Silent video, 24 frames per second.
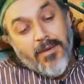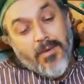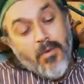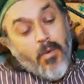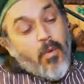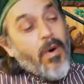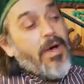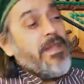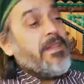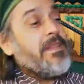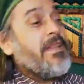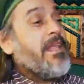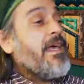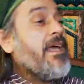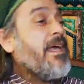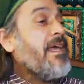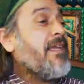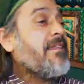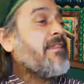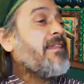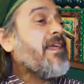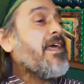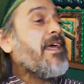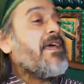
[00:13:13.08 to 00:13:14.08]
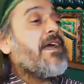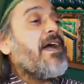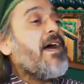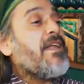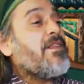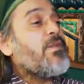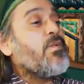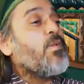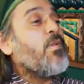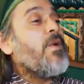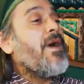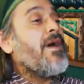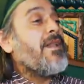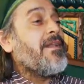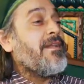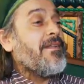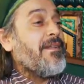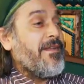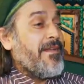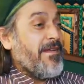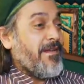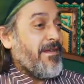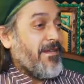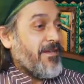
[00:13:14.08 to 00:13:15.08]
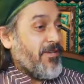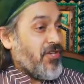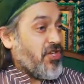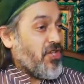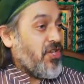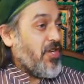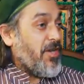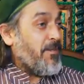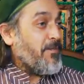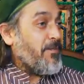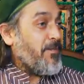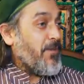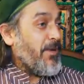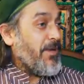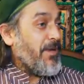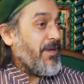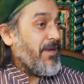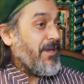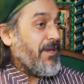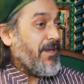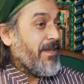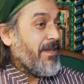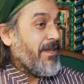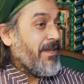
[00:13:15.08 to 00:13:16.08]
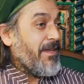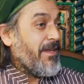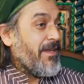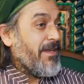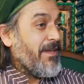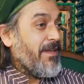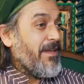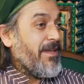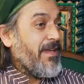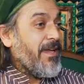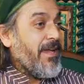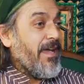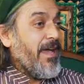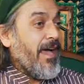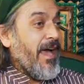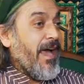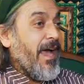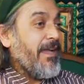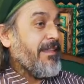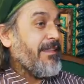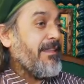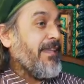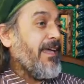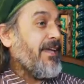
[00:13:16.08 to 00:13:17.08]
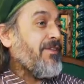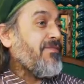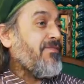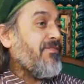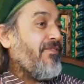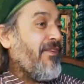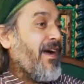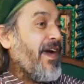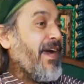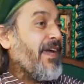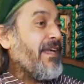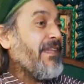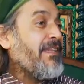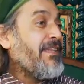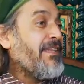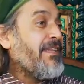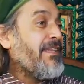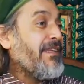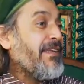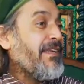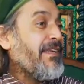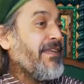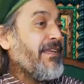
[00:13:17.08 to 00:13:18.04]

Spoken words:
one day they cut one sheep and they find